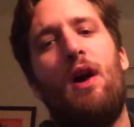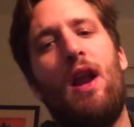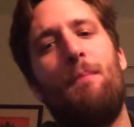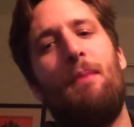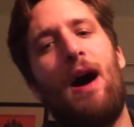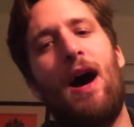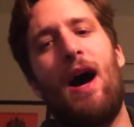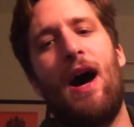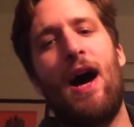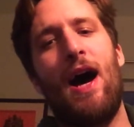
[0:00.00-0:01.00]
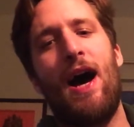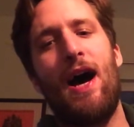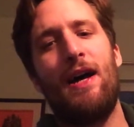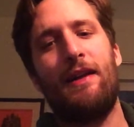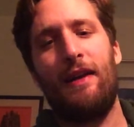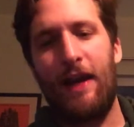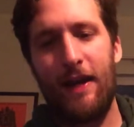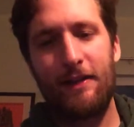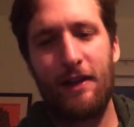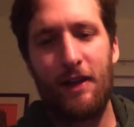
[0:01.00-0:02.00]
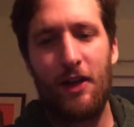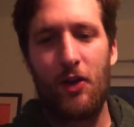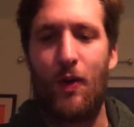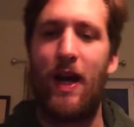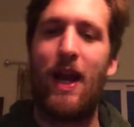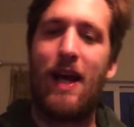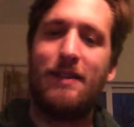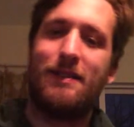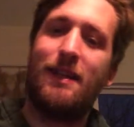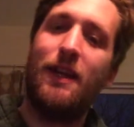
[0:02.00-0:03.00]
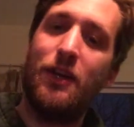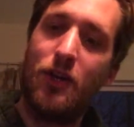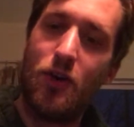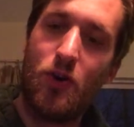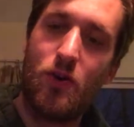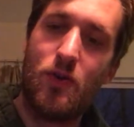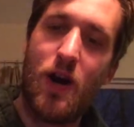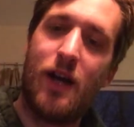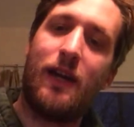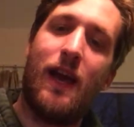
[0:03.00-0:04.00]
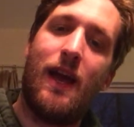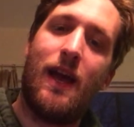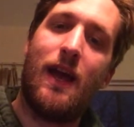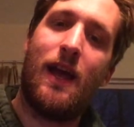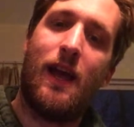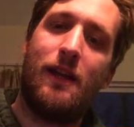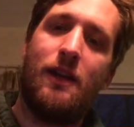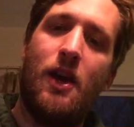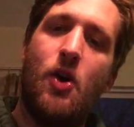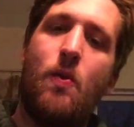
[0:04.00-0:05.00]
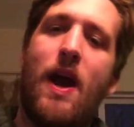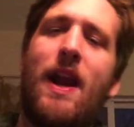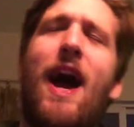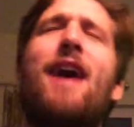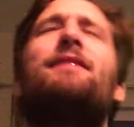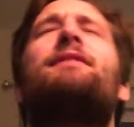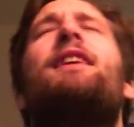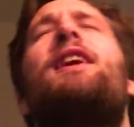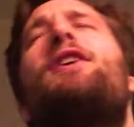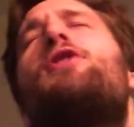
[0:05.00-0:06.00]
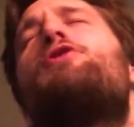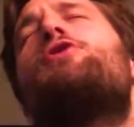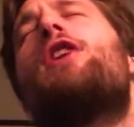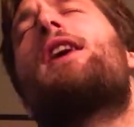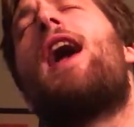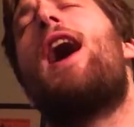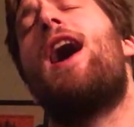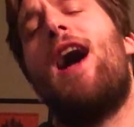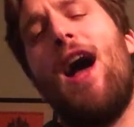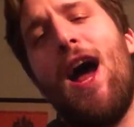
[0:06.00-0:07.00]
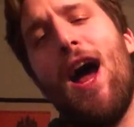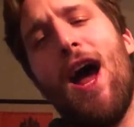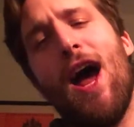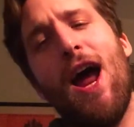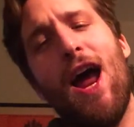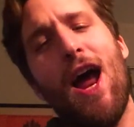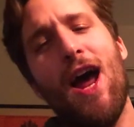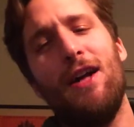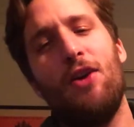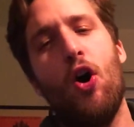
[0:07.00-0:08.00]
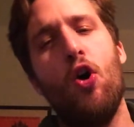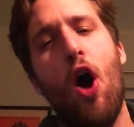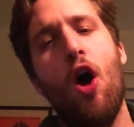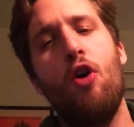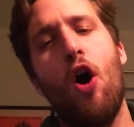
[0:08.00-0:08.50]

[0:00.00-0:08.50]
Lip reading: all about it when I see you again. When I see you again. Oh,